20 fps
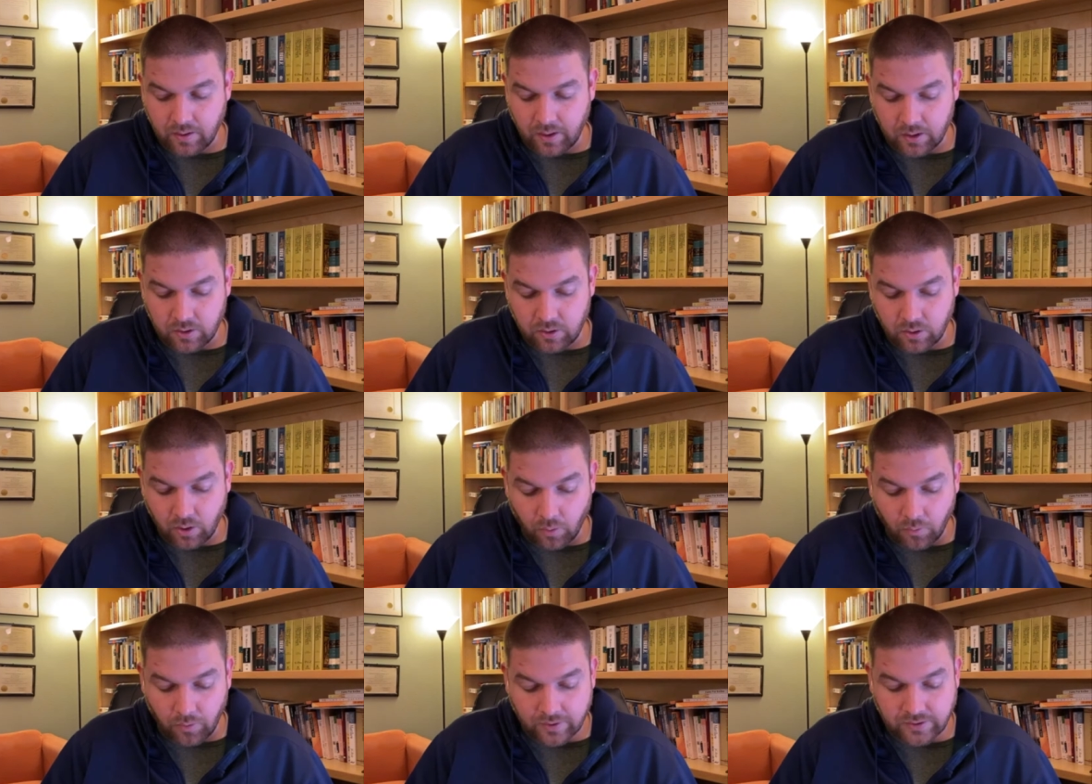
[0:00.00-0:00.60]
and
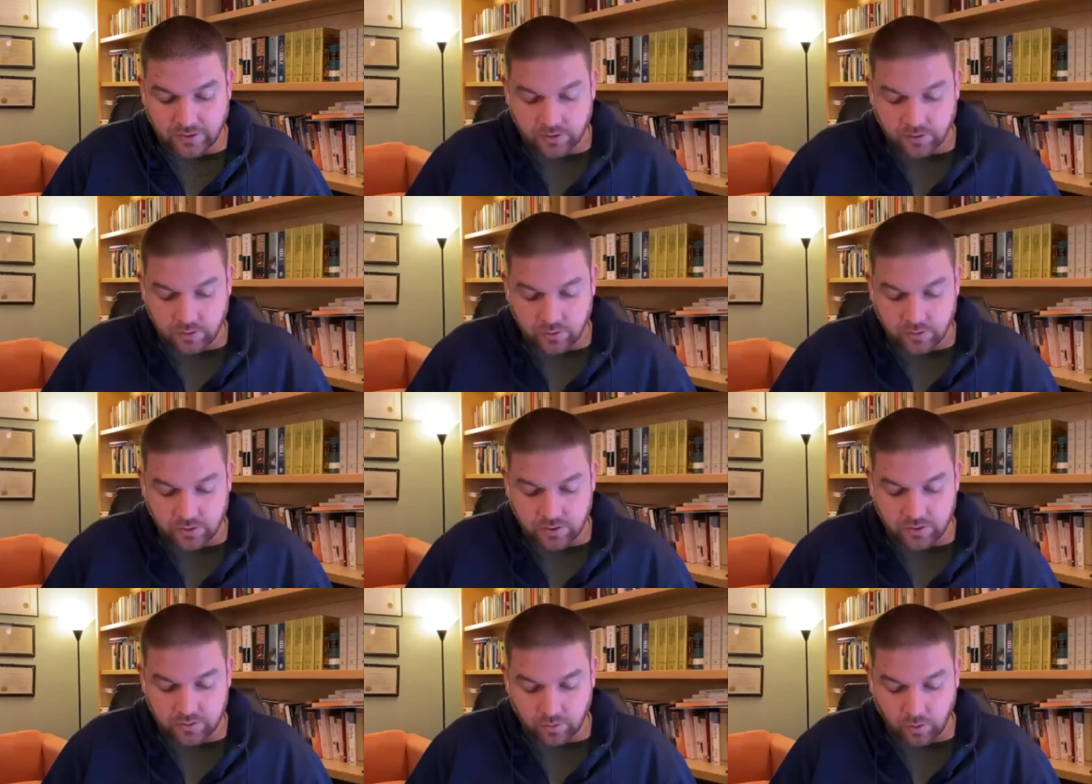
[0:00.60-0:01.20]
no
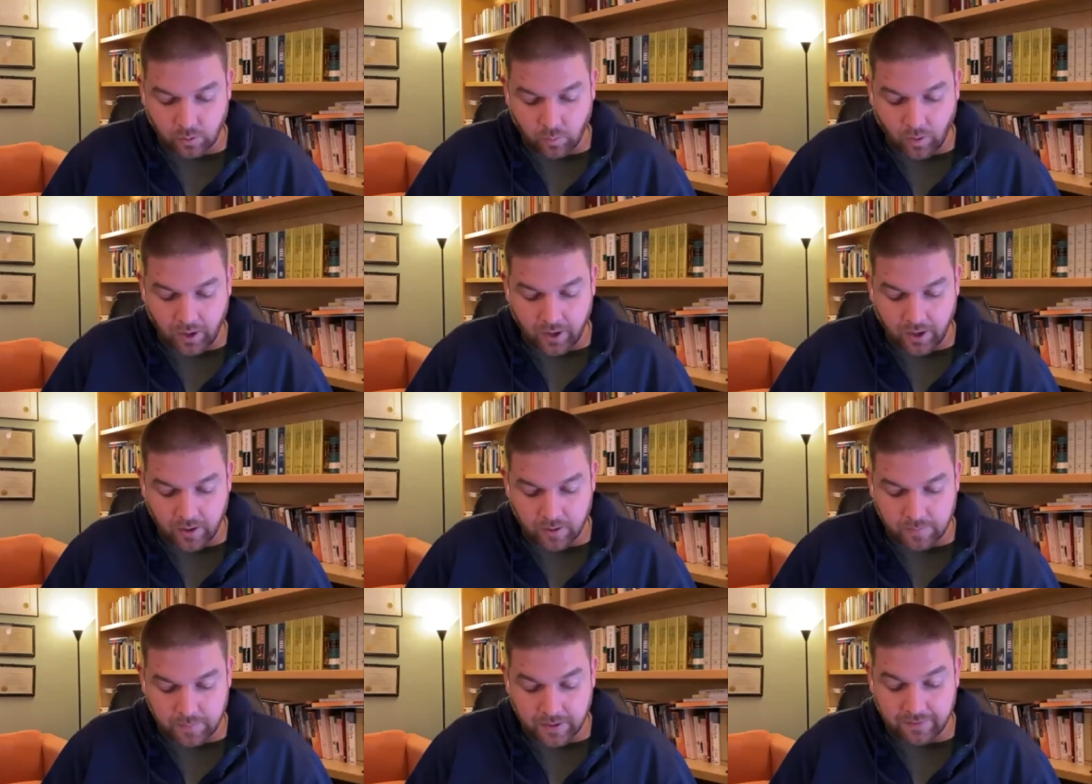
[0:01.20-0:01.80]
restitution is
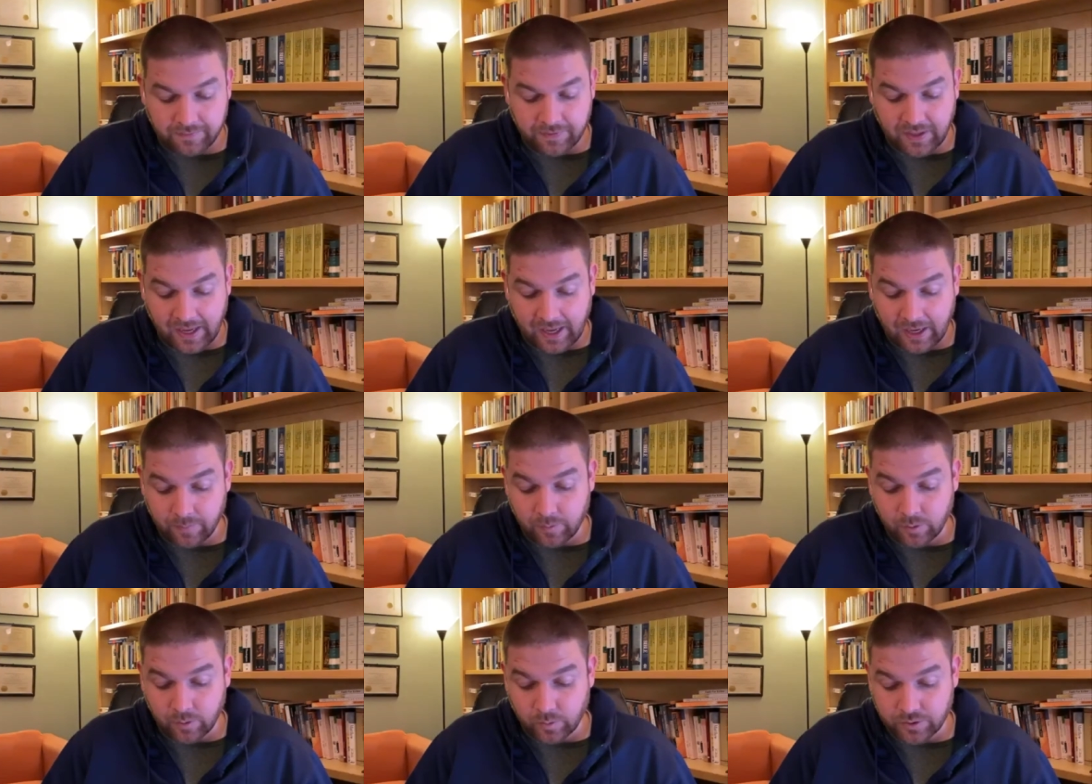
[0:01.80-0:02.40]
required. But if the
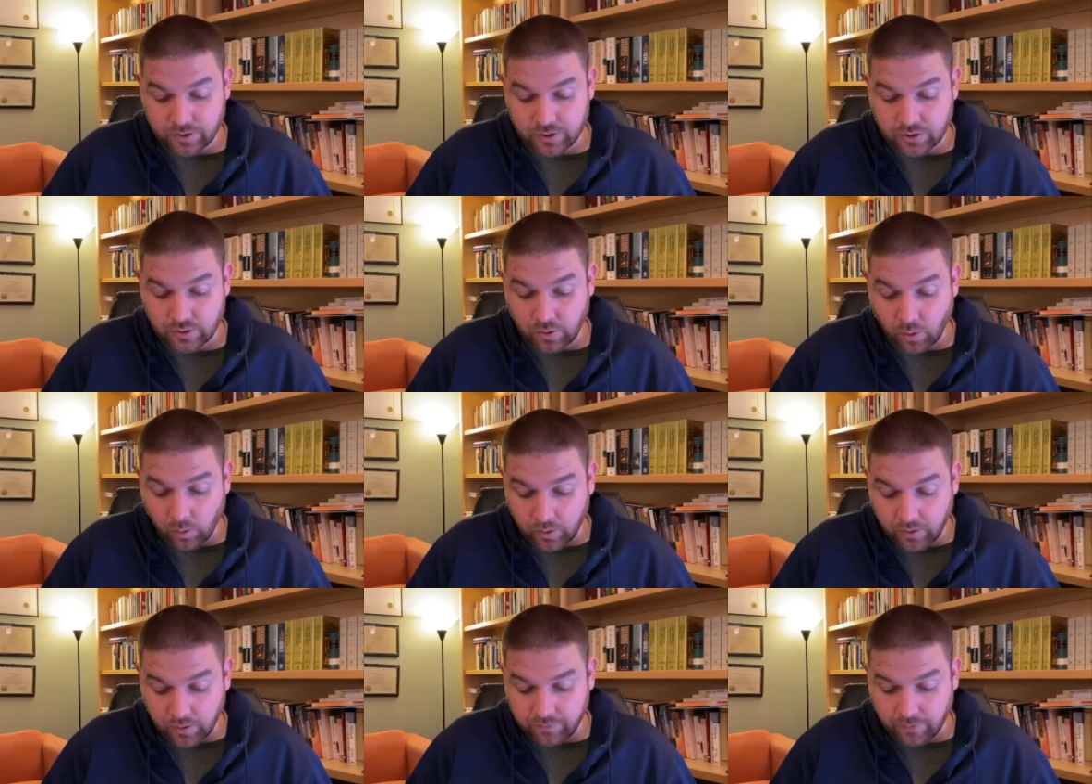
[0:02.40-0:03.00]
animal was
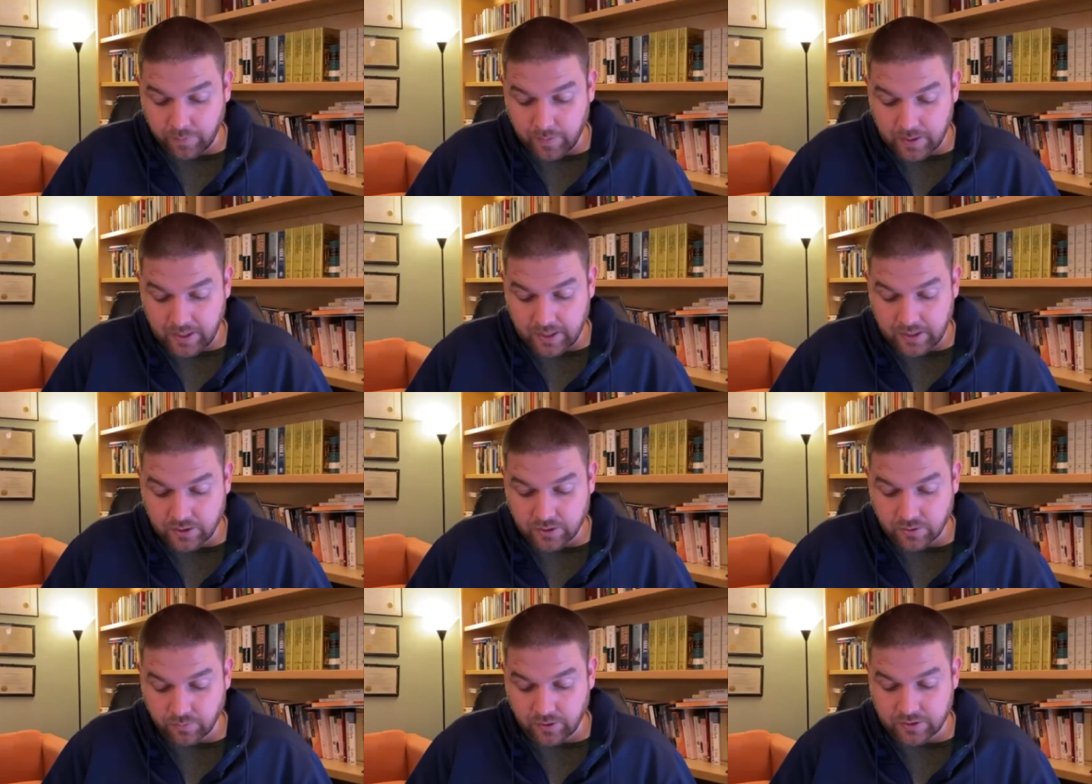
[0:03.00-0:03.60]
stolen from the
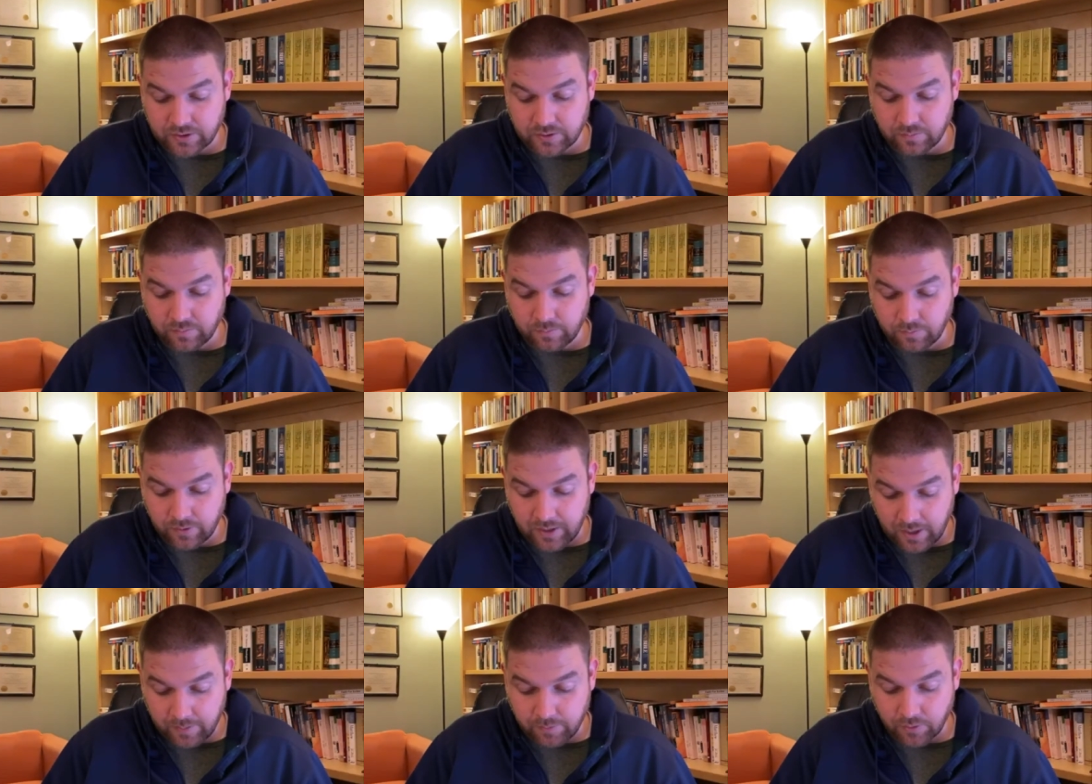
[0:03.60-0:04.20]
neighbor, rest,
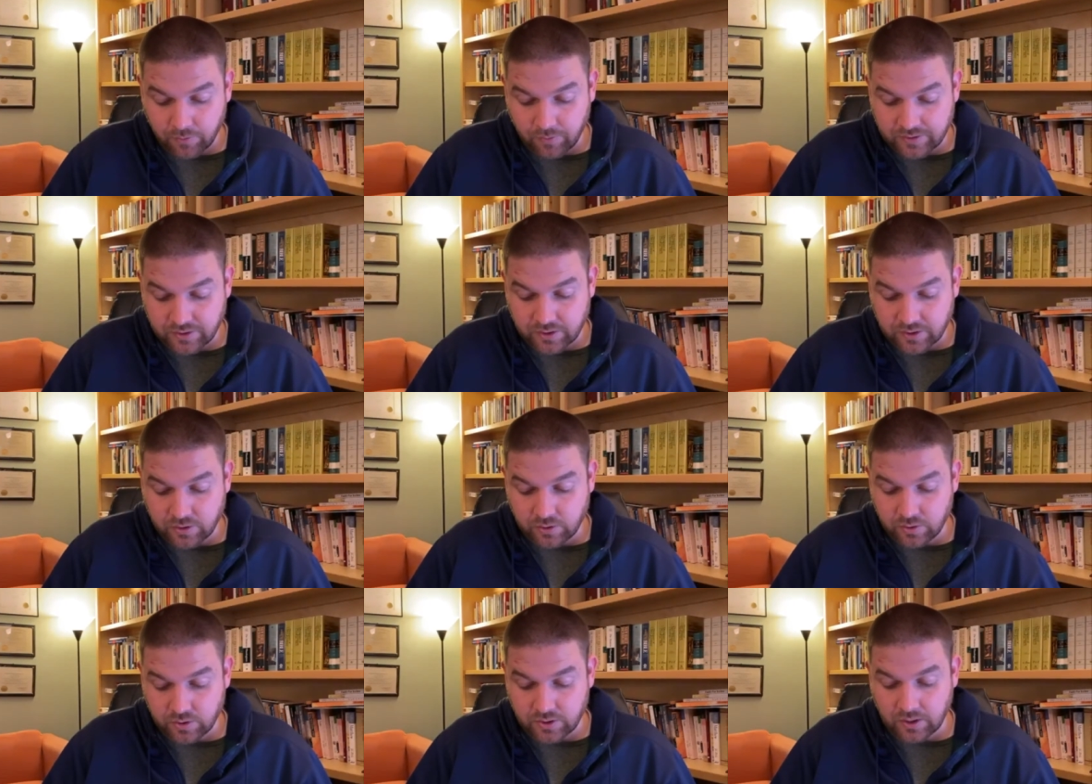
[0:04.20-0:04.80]
neighbor,
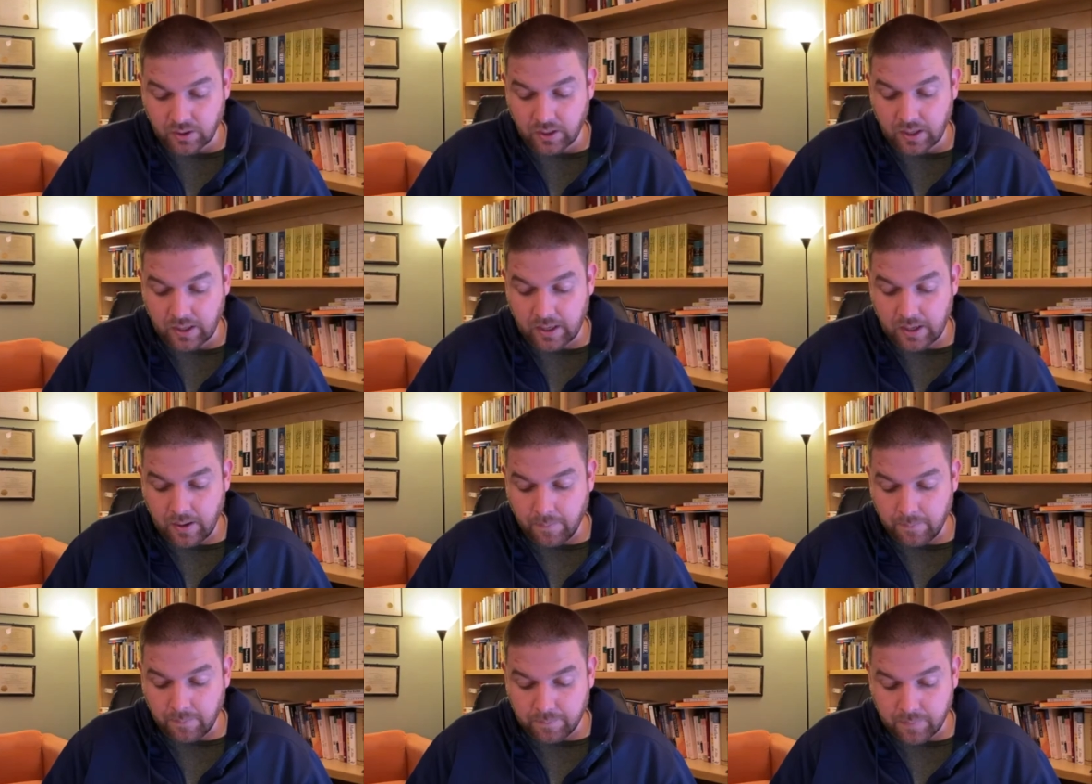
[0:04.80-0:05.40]
restitution
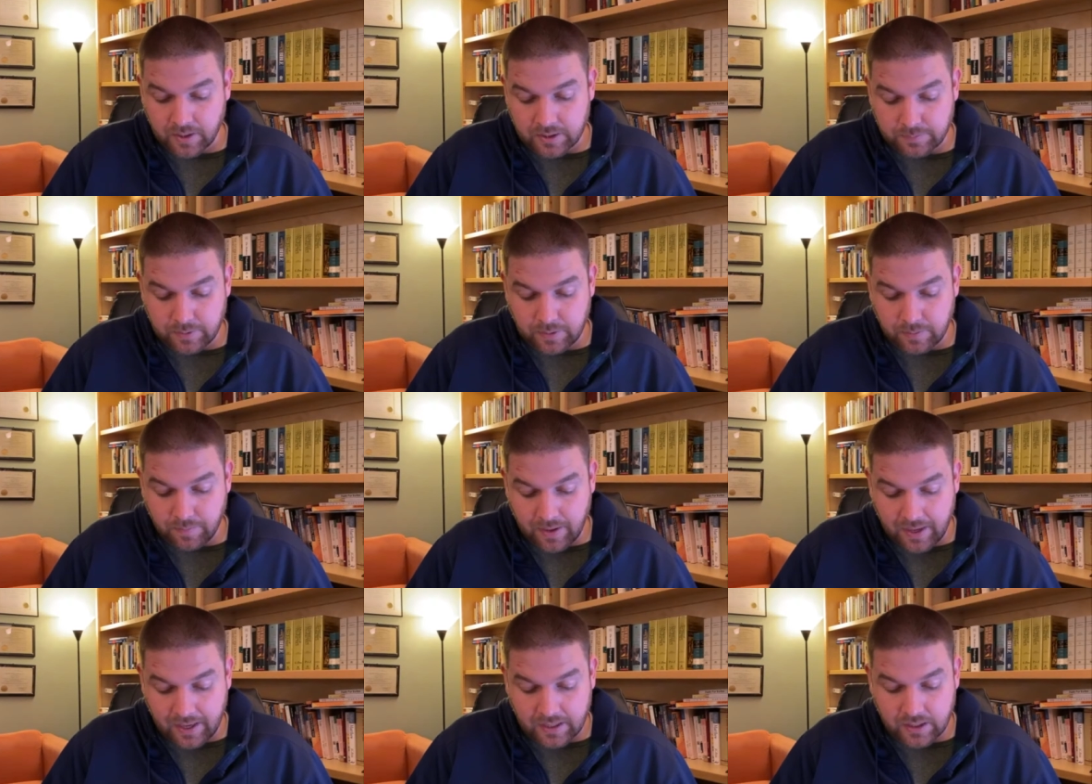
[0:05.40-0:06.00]
must be
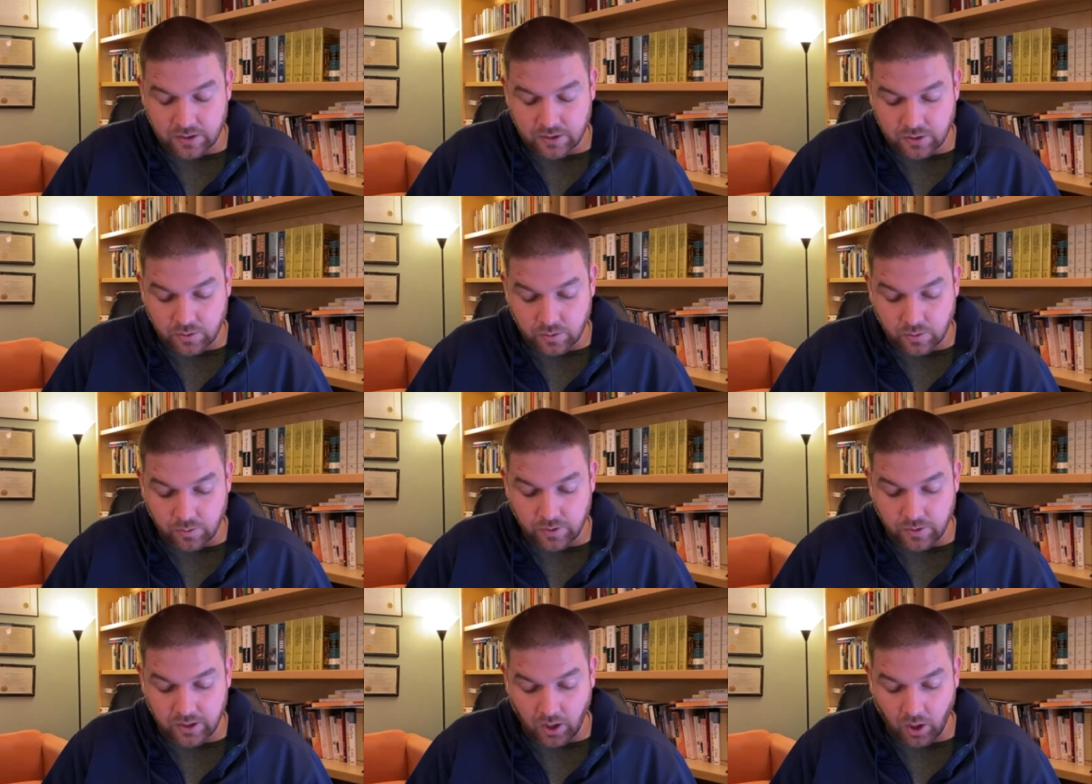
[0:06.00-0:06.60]
made
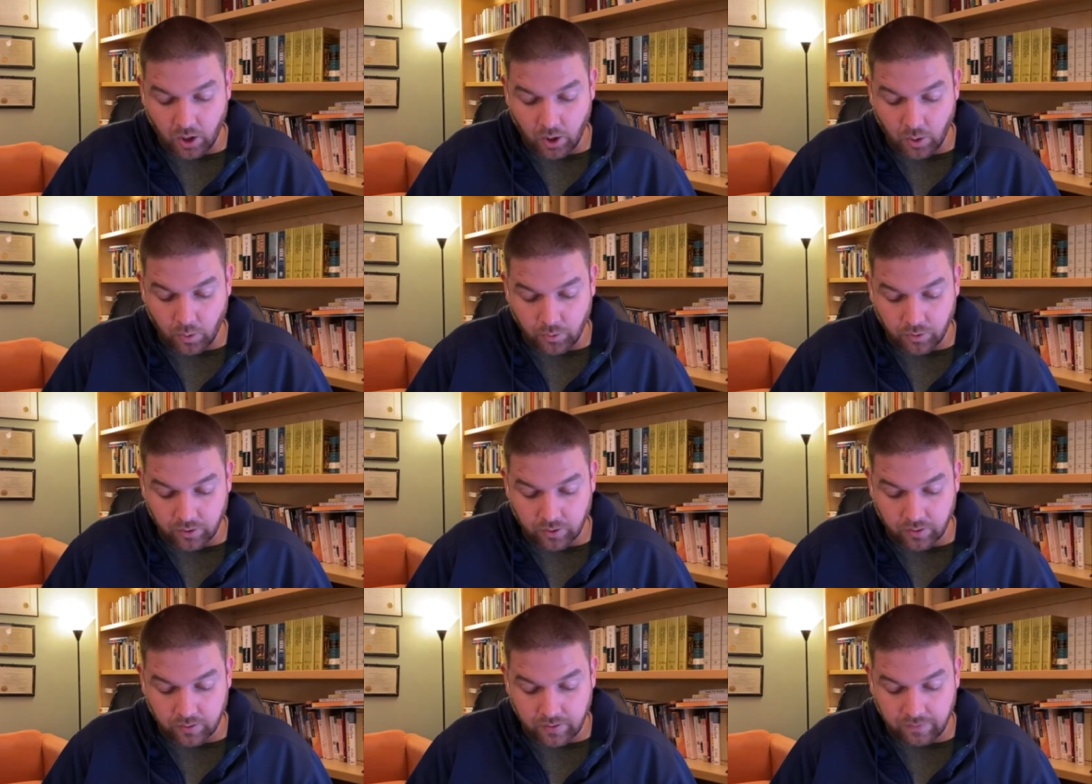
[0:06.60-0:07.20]
to the
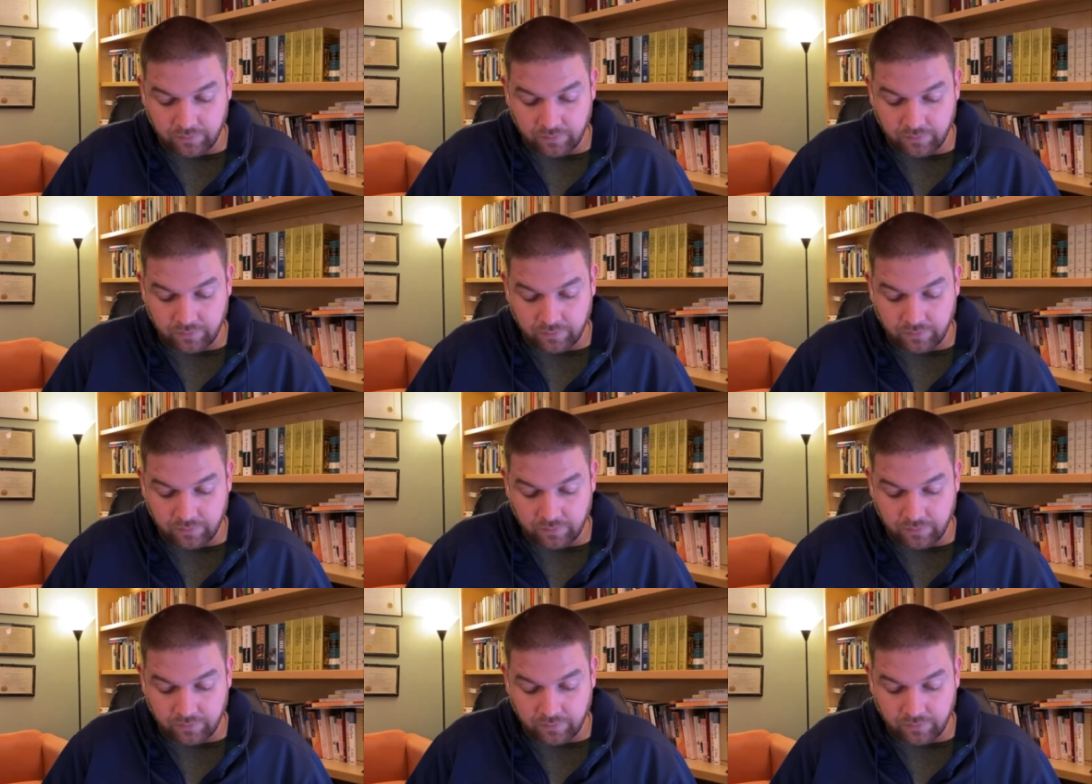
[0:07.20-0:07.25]
owner.